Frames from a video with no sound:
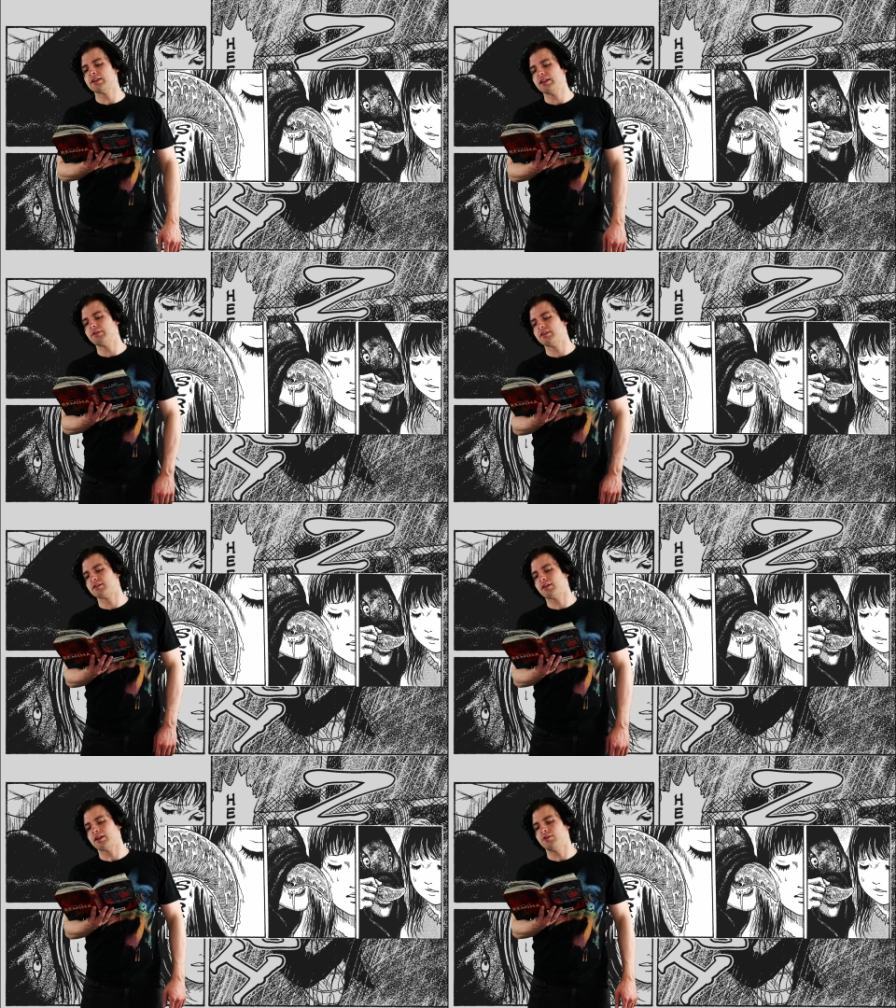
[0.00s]
not
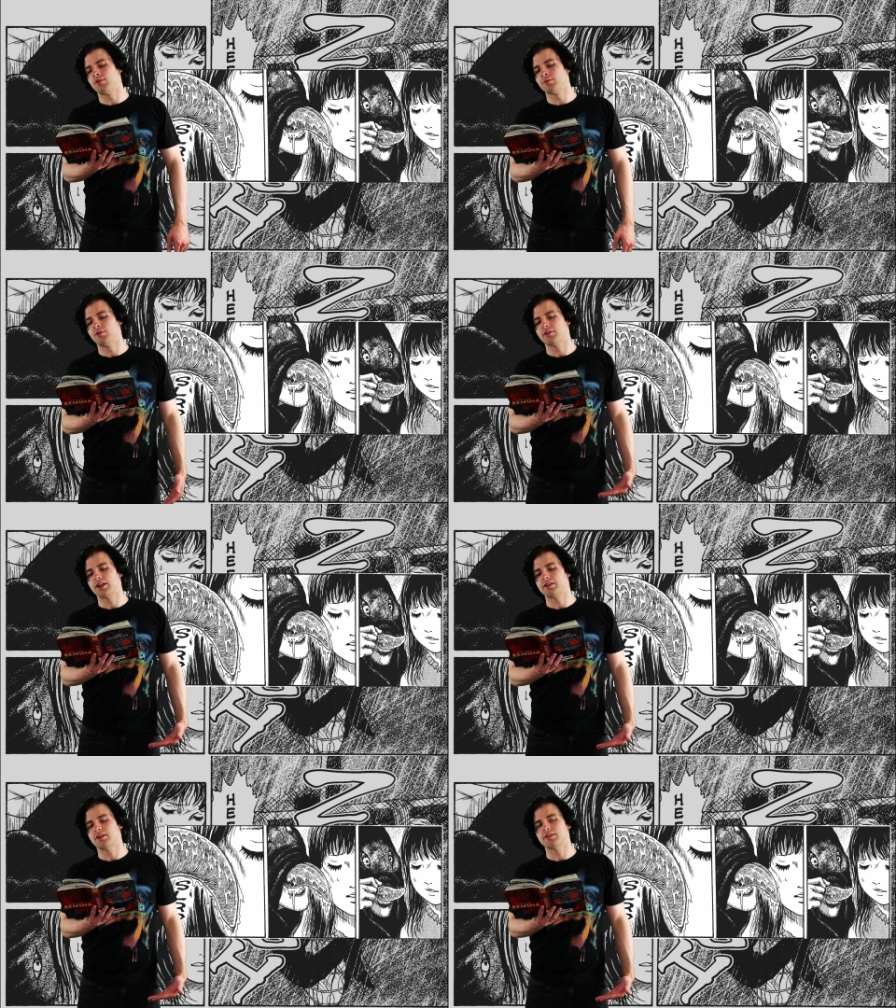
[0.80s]
even like a normal
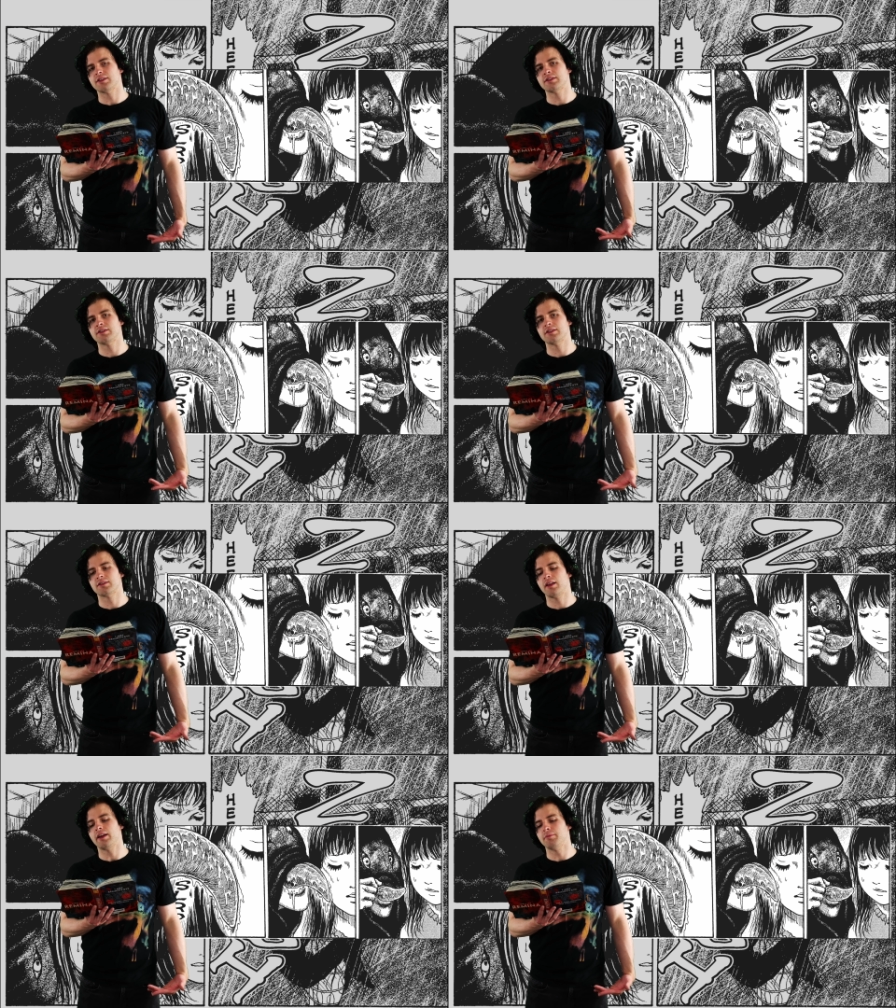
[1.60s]
looking tongue, this is
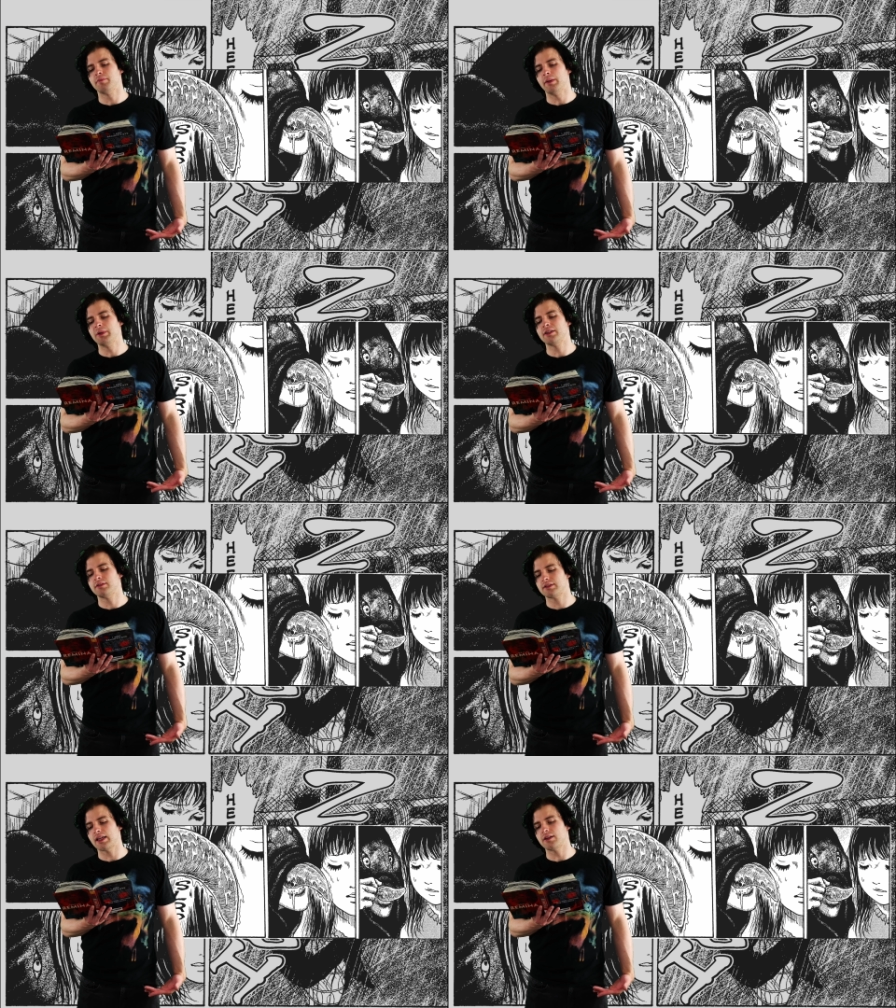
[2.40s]
just like a, a big
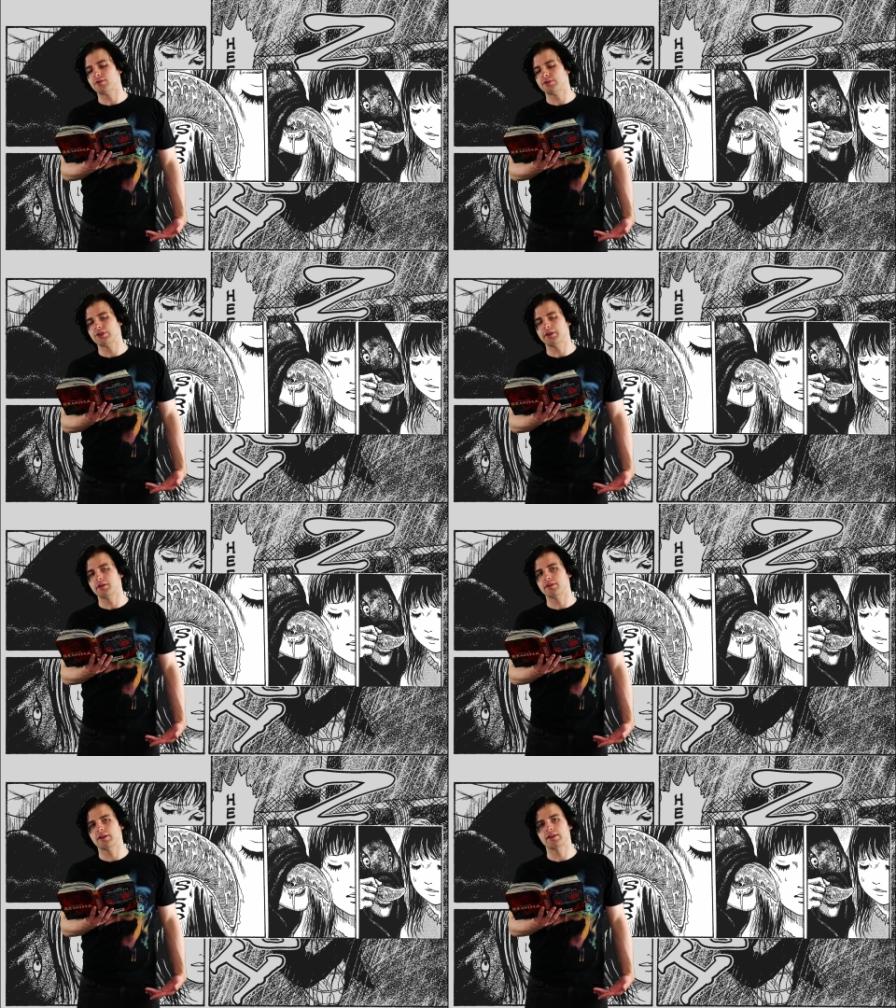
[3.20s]
tentacle
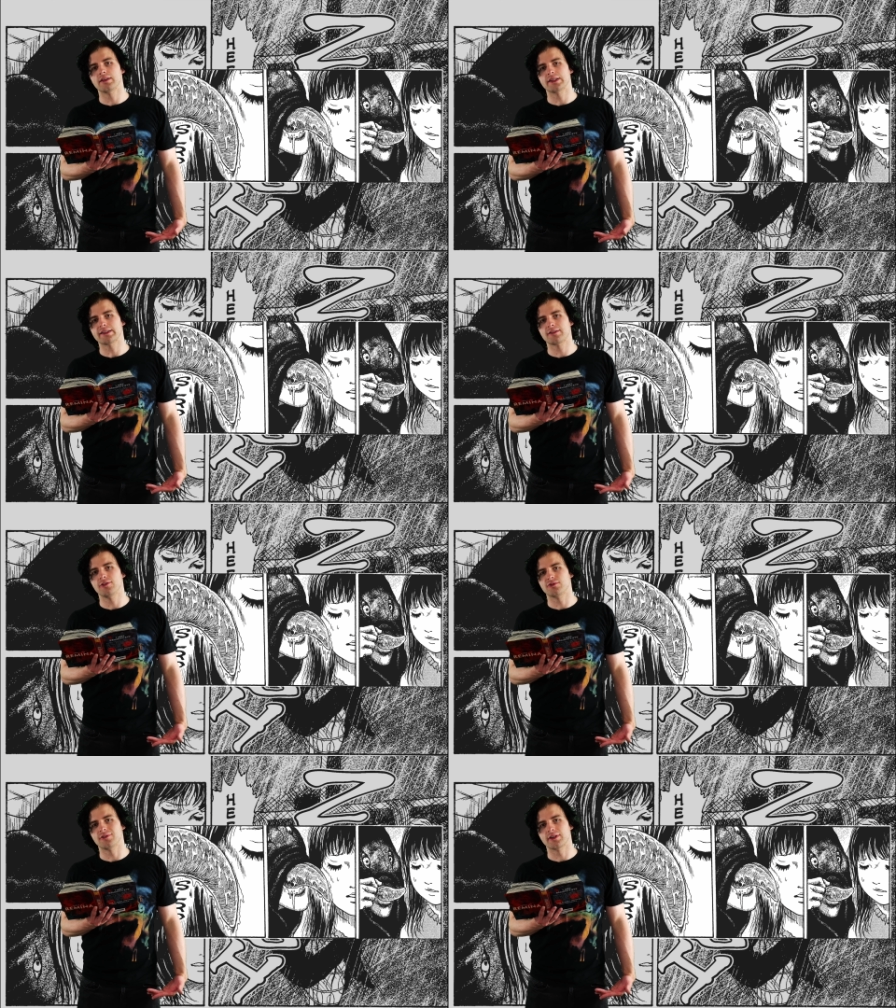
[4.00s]
tongue that this
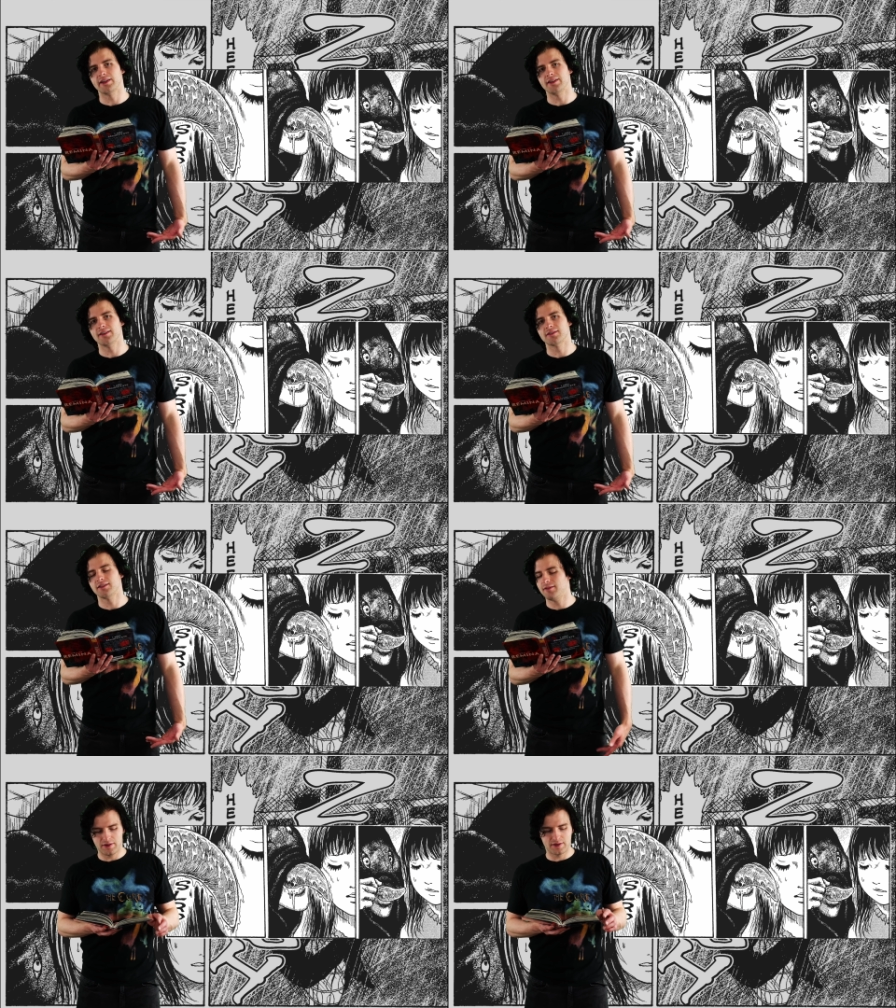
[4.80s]
executioner guy has.
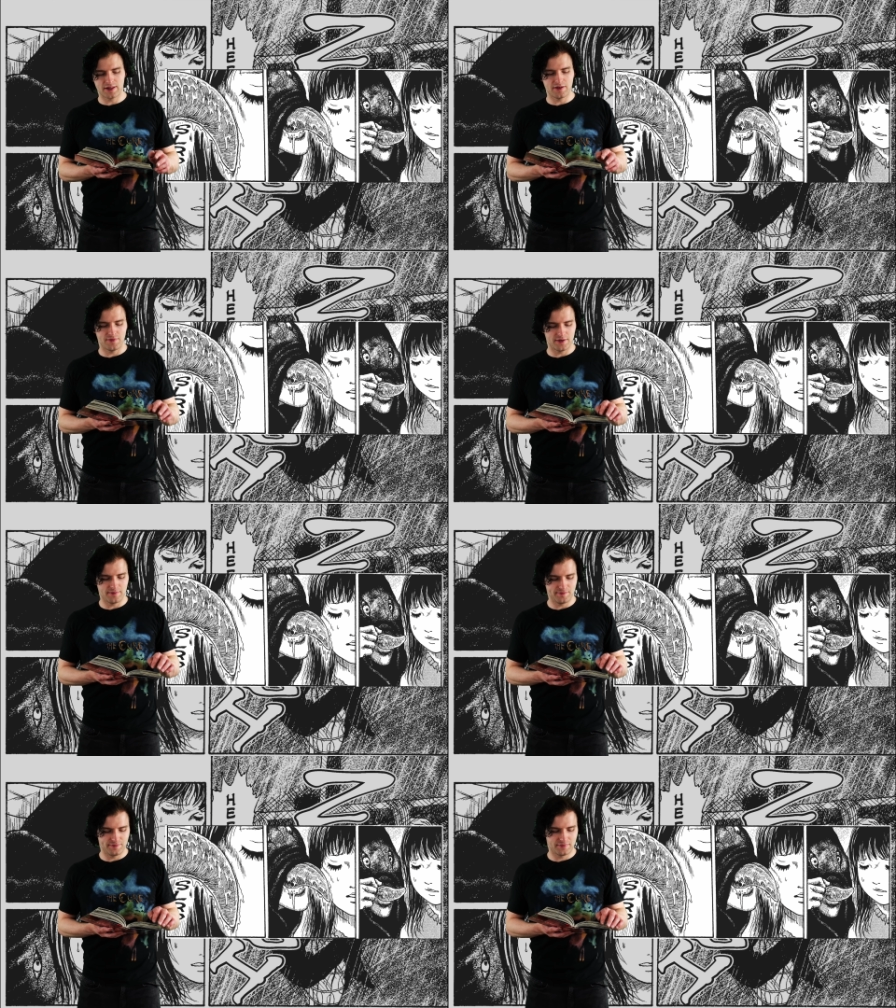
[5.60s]
It's kind of a,
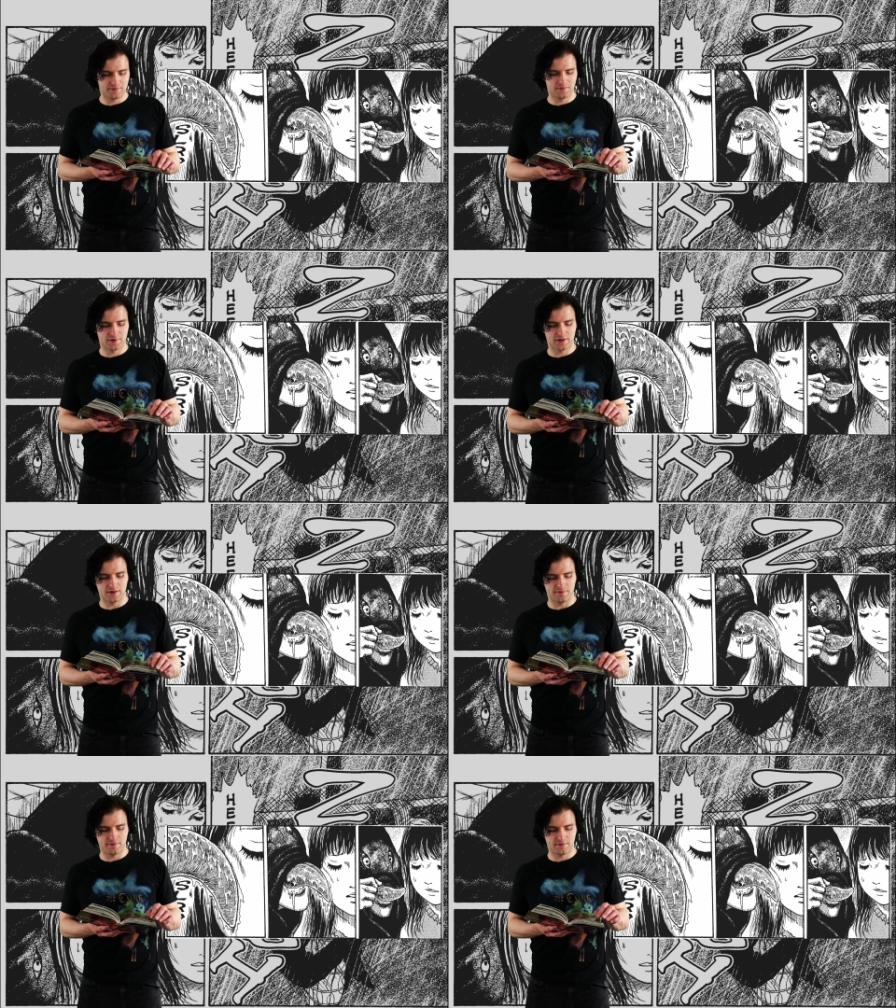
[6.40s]
it's
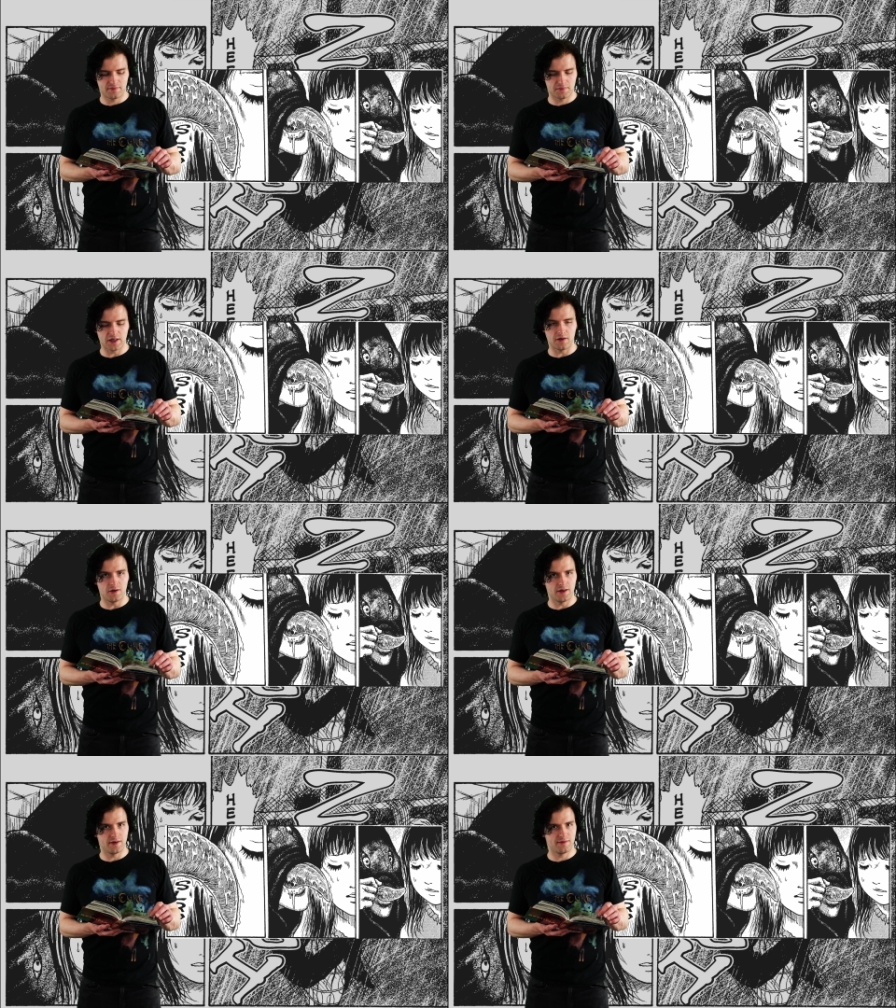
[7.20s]
kind of, kind of hot.